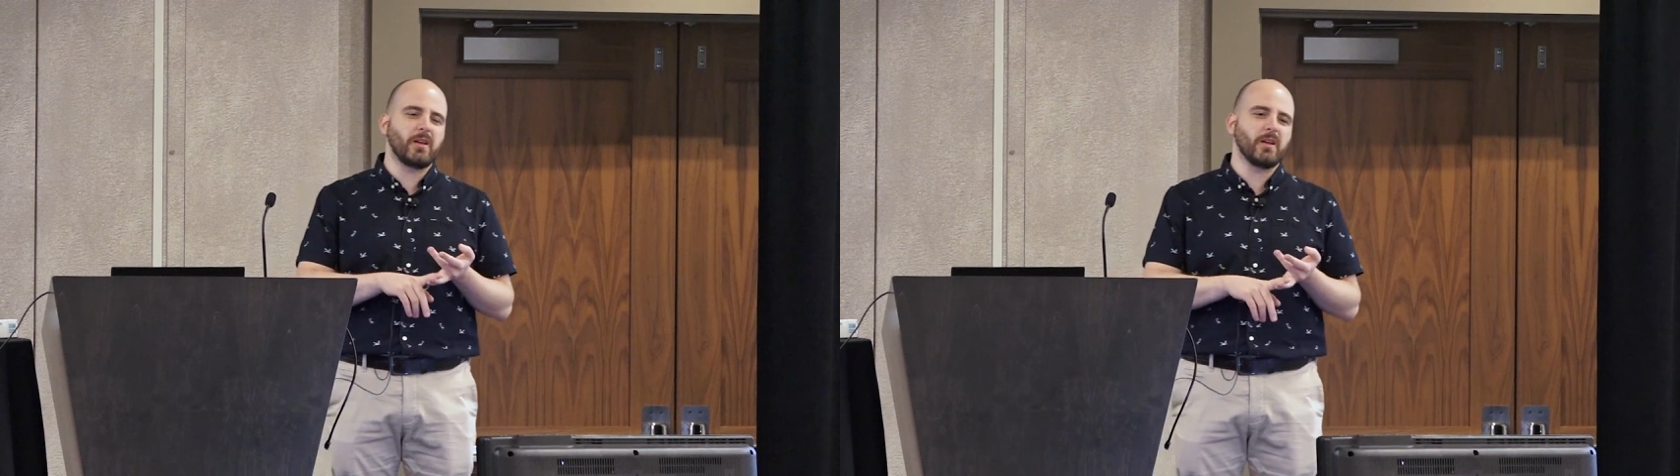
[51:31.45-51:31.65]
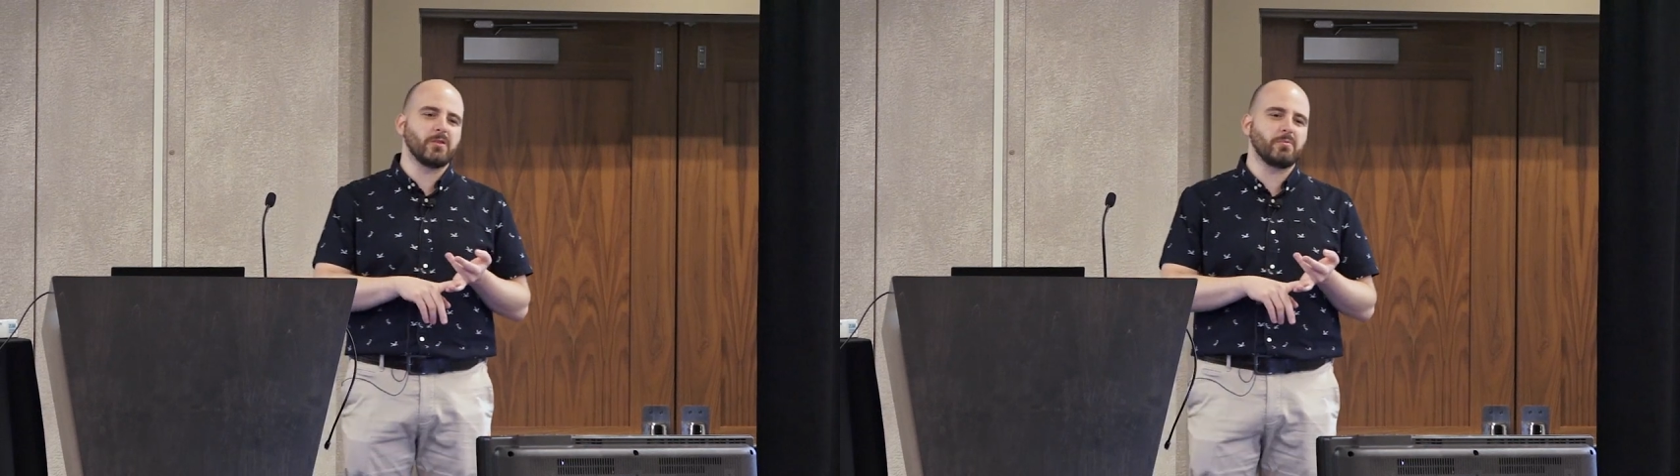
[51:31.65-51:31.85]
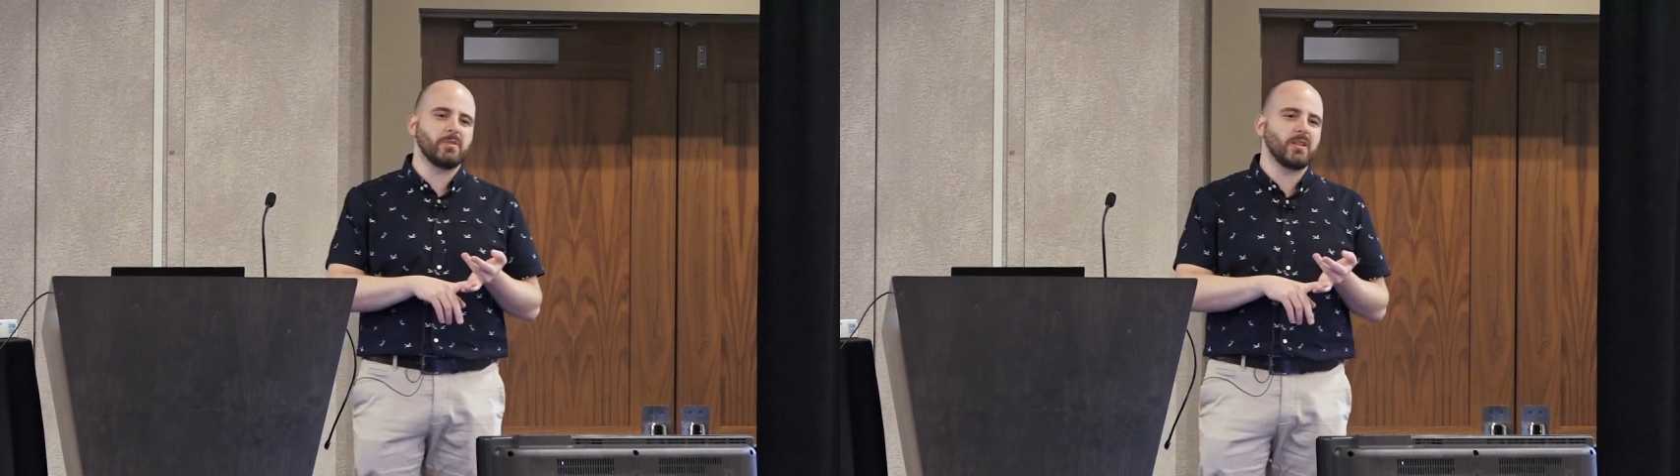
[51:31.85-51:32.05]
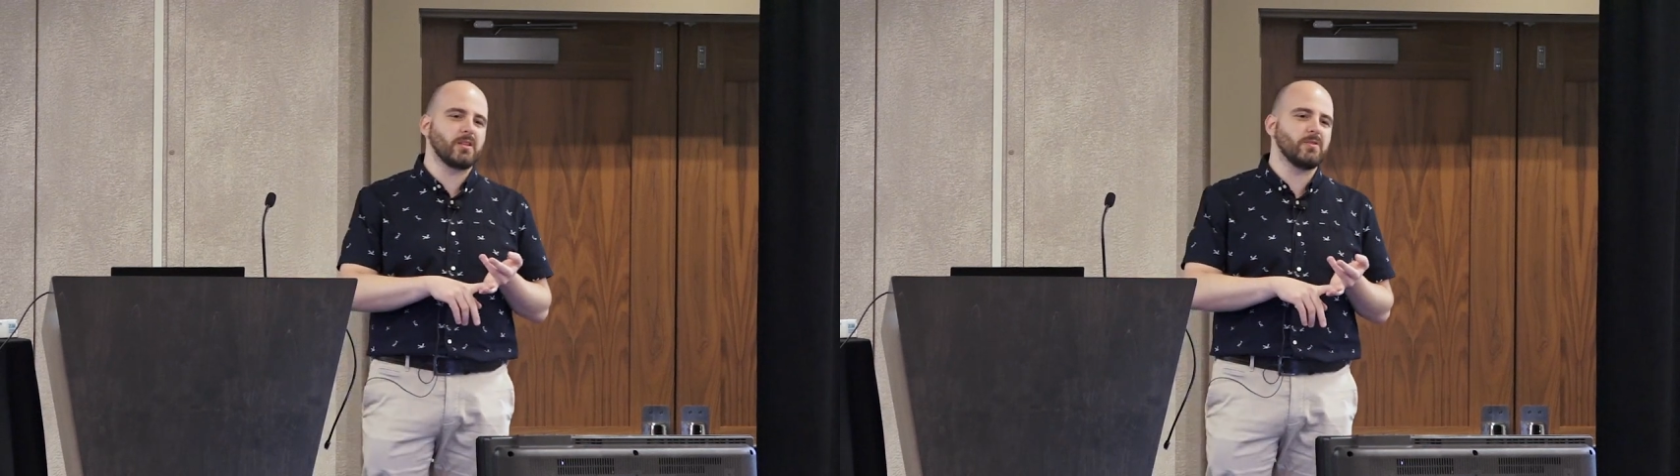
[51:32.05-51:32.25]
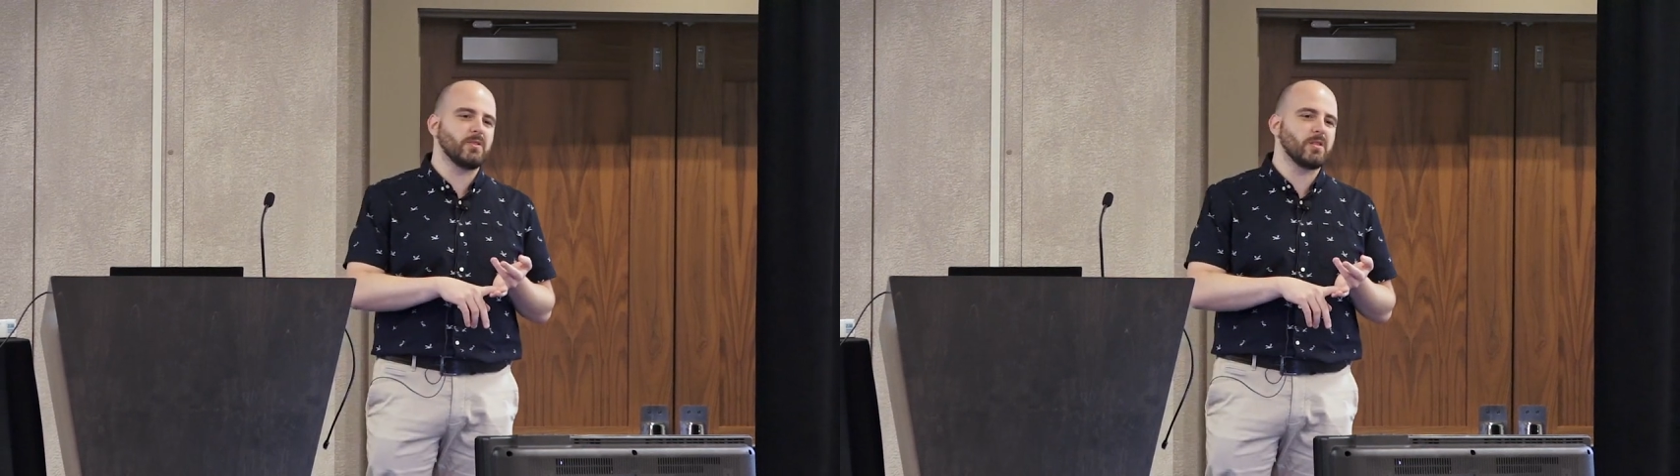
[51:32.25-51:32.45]

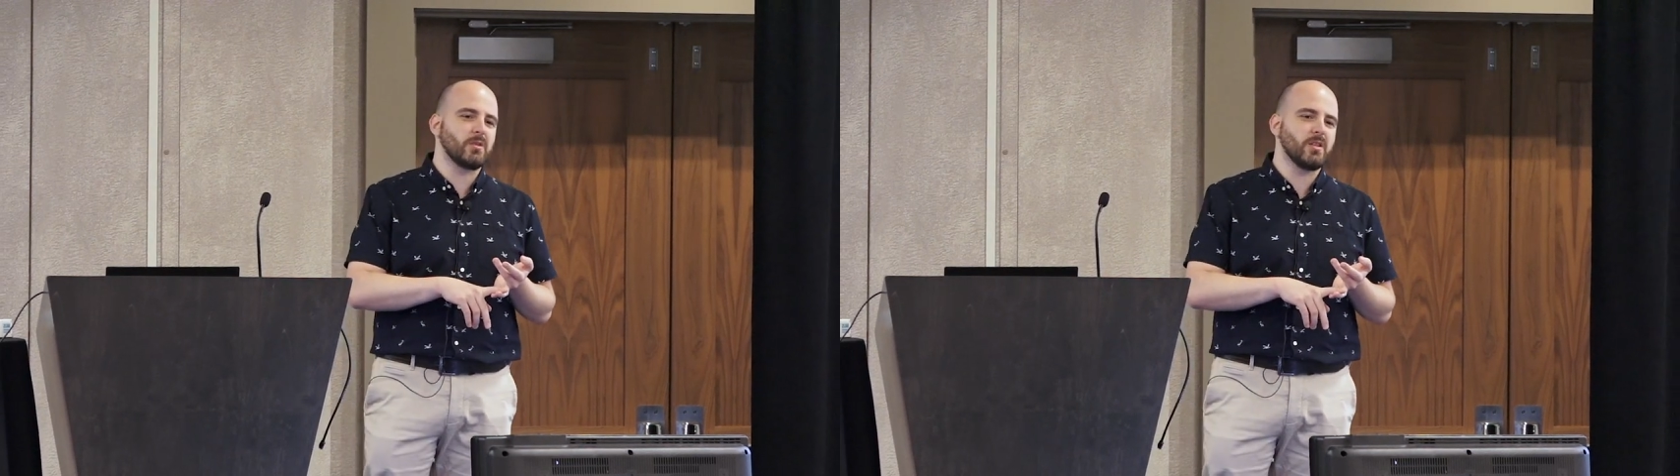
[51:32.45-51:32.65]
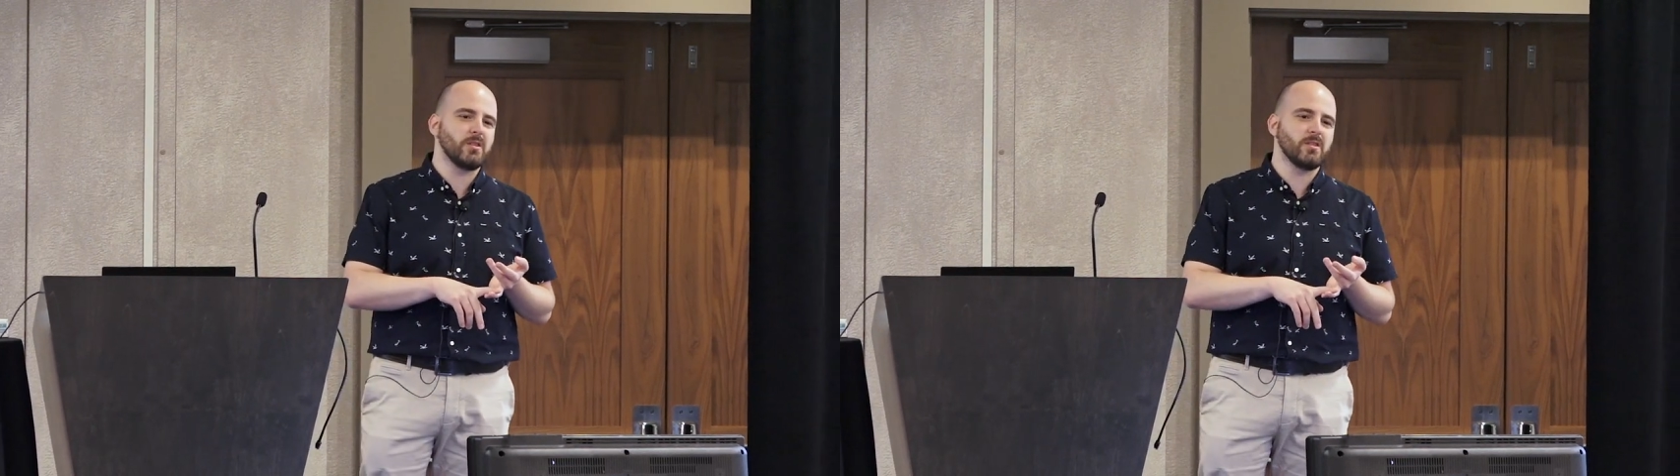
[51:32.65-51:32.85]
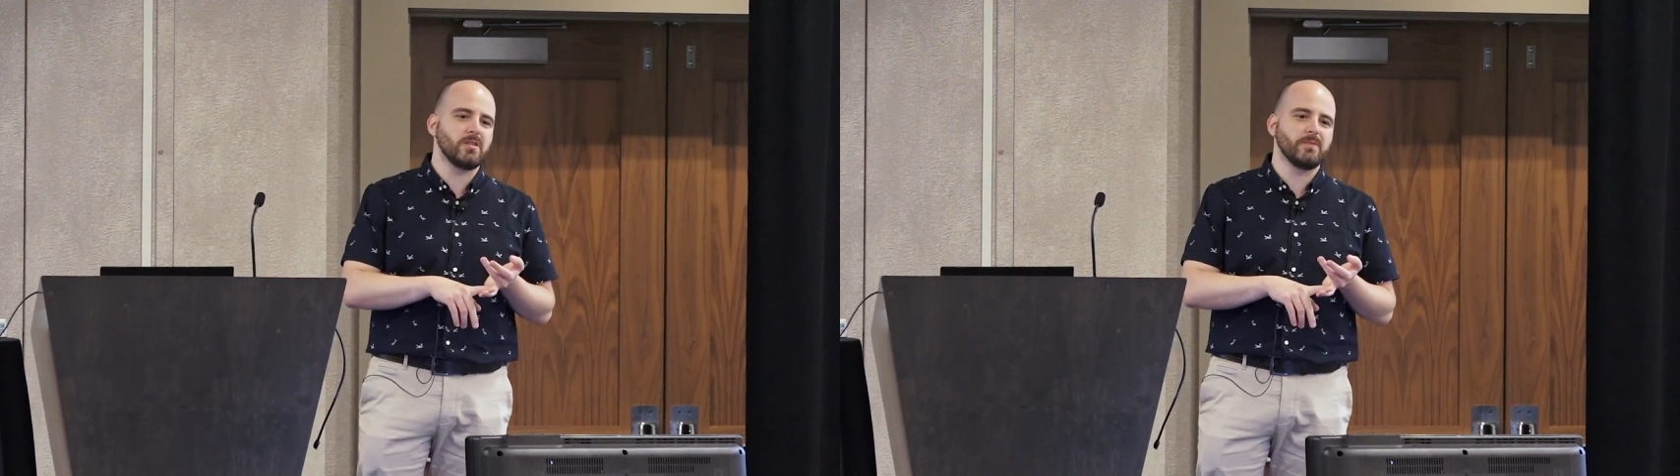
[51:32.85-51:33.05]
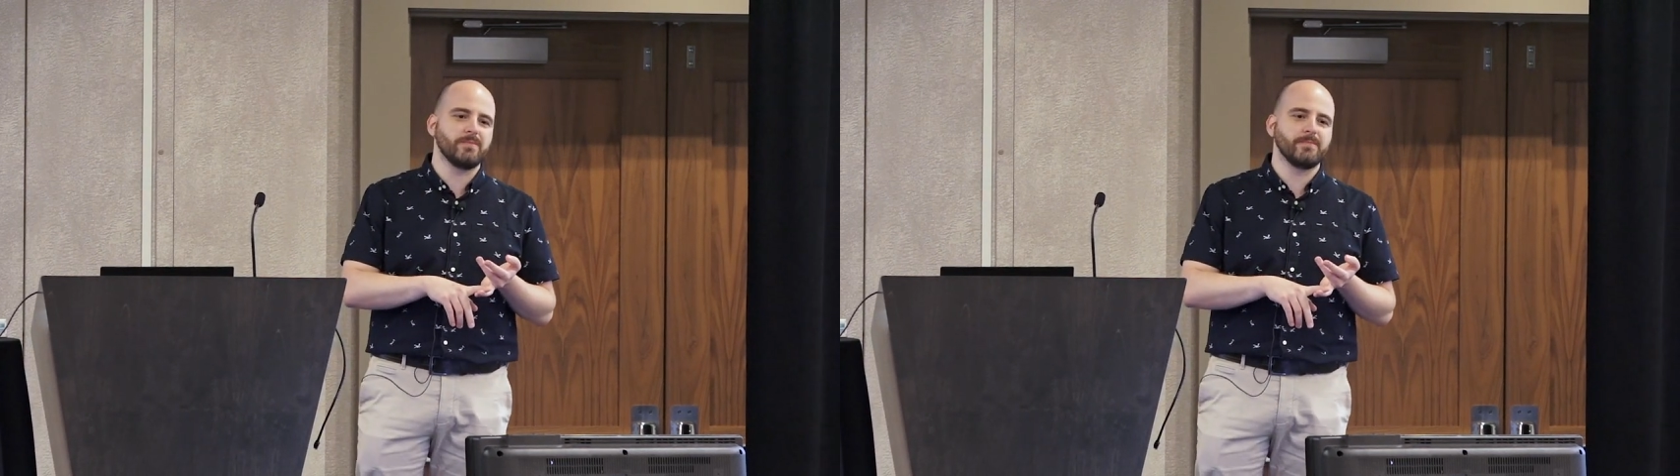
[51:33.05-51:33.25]
counterproductive in some cases.